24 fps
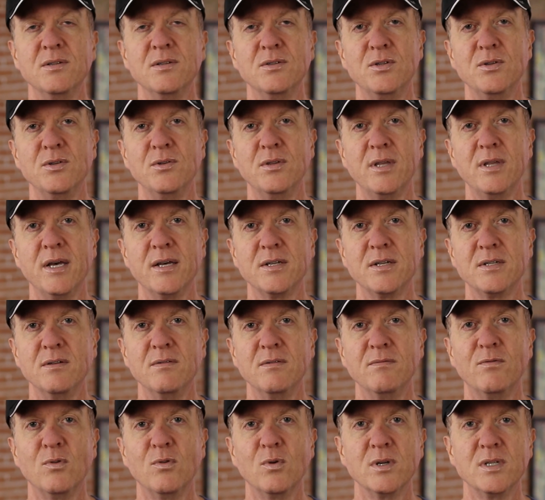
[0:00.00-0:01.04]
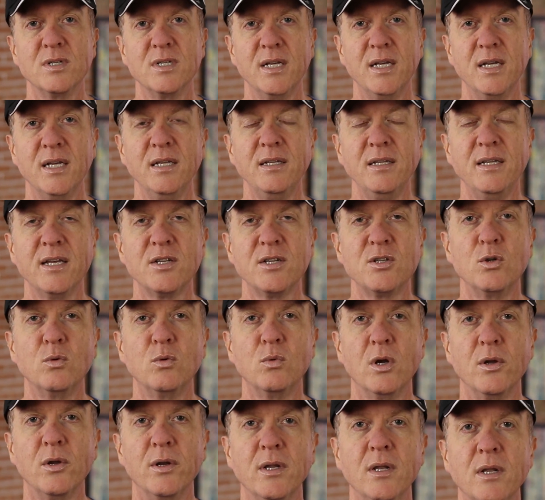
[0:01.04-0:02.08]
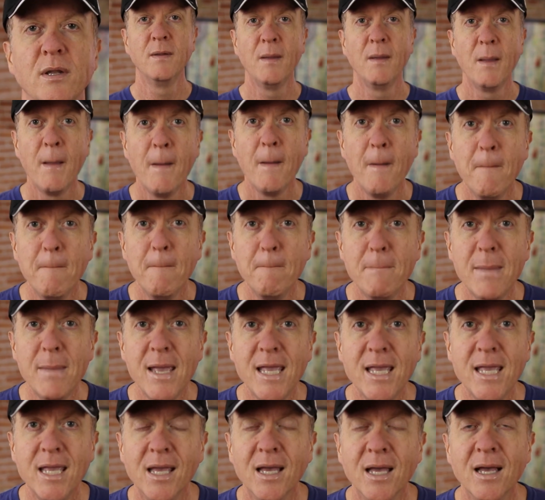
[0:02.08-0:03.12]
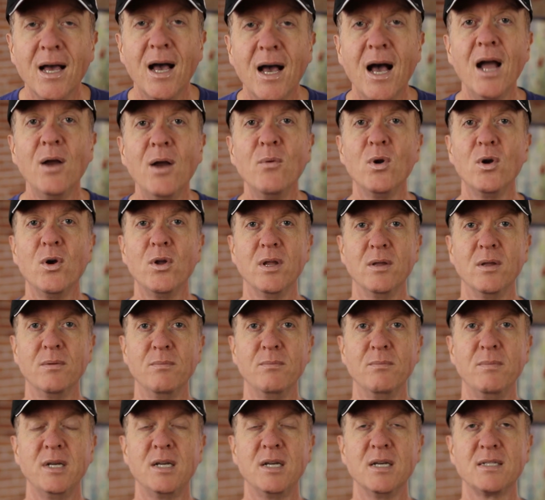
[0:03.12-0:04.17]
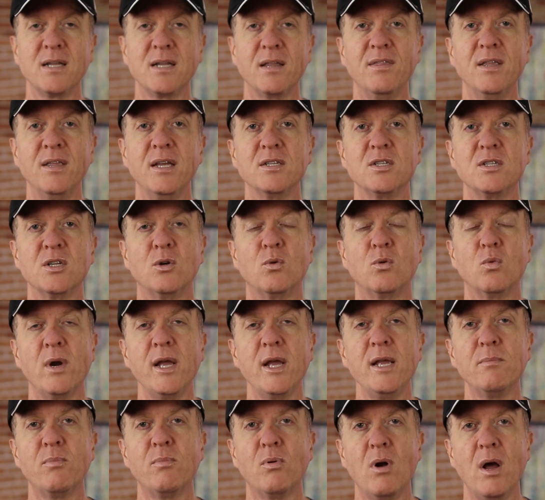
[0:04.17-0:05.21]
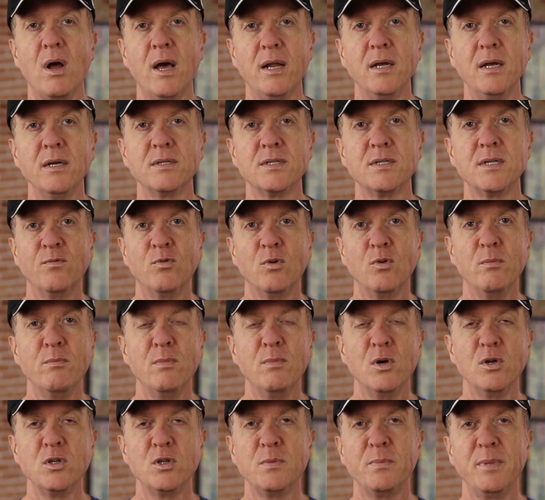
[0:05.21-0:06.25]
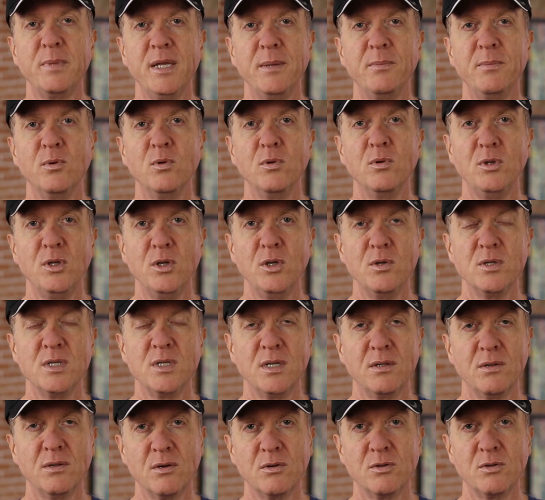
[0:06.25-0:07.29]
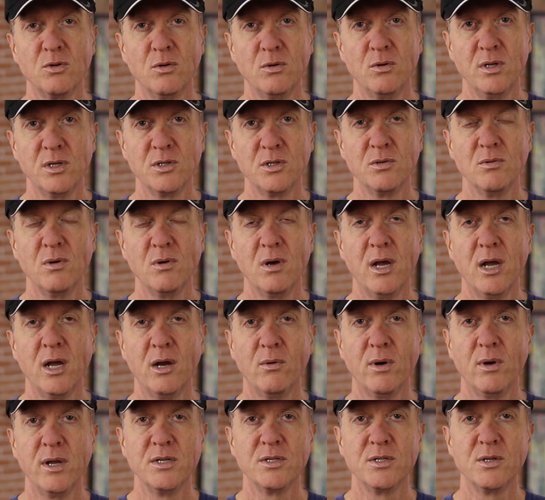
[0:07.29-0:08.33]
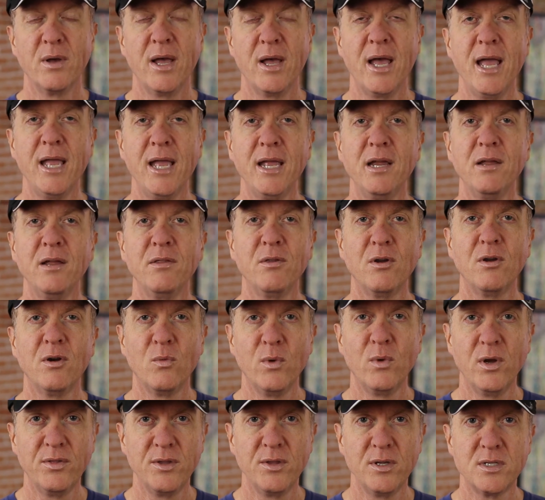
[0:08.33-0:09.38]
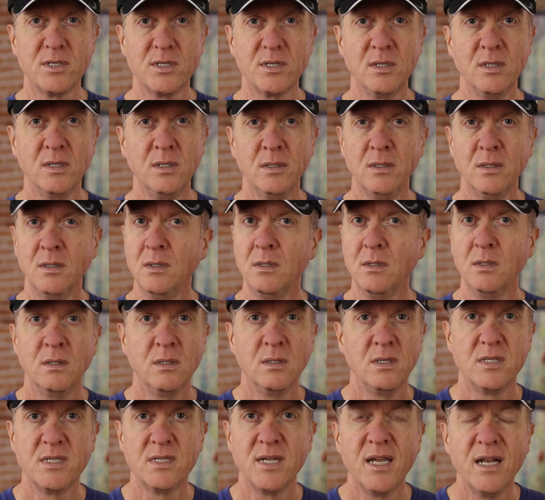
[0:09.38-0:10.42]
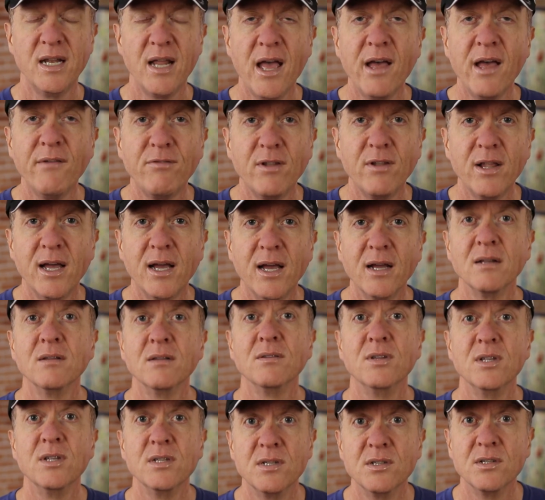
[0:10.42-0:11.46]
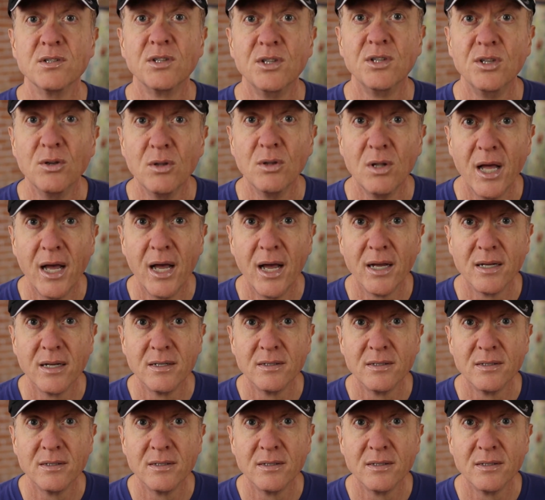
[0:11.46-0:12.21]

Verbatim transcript: in 2014. Guess who wrote it? Me. I wrote it because I think it's a great product for most people using their traditional IRA. So hang in there with us. This ain't AFLAC, this is QLAC.